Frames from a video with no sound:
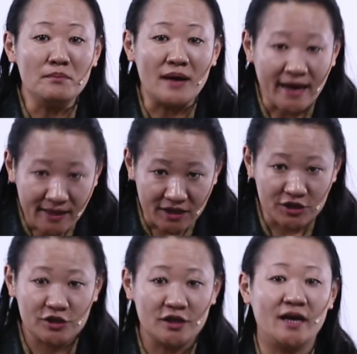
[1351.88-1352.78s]

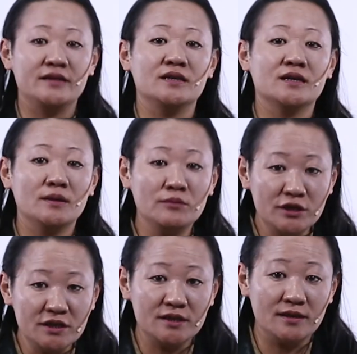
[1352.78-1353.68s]
managed at the
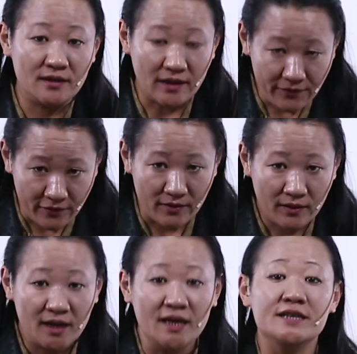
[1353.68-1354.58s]
community
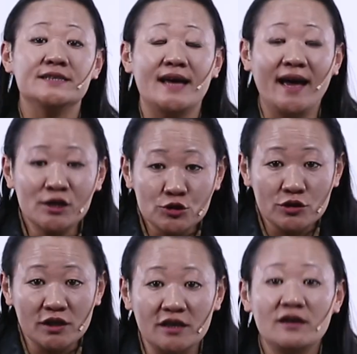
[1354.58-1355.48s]
level is
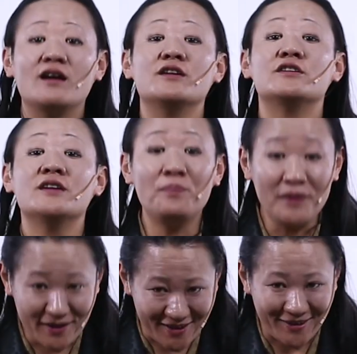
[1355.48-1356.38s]
actually a
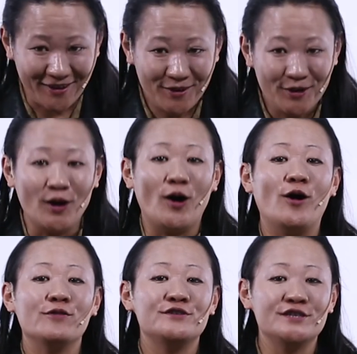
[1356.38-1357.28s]
replica
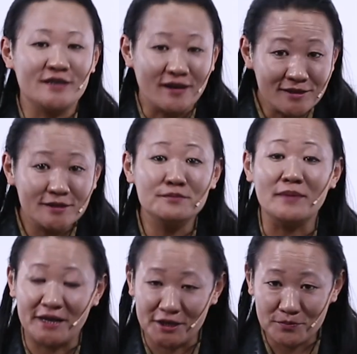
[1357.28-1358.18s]
of disaster
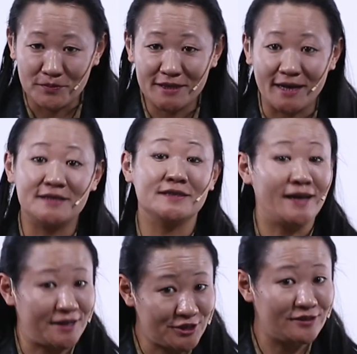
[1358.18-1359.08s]
management at a
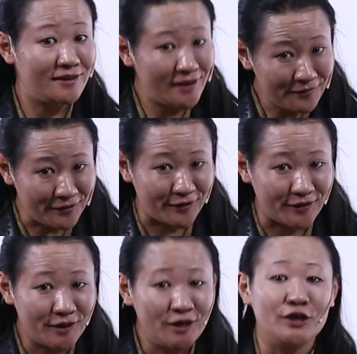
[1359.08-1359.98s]
national
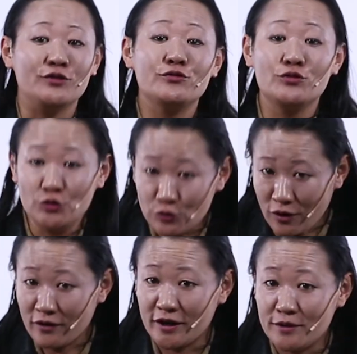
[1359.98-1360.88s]
level. If you
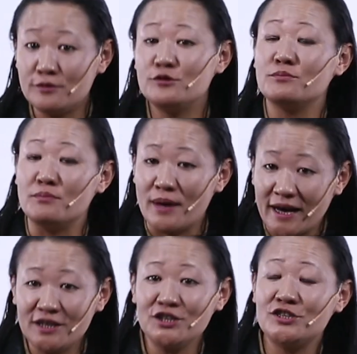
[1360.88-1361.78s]
are able to
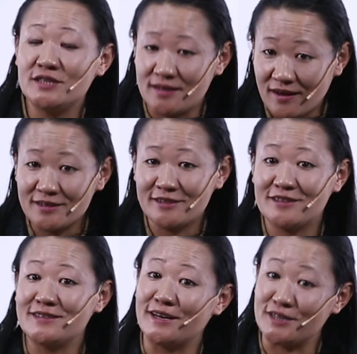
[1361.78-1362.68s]
manage
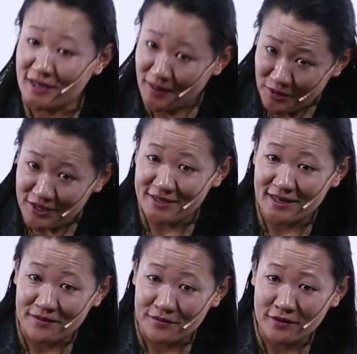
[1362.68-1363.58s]
disasters at a
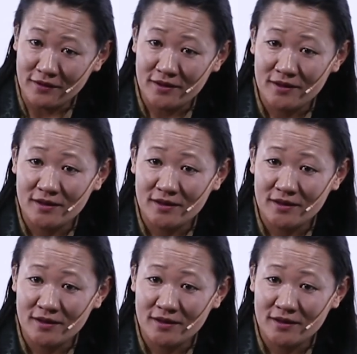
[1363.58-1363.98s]
community level,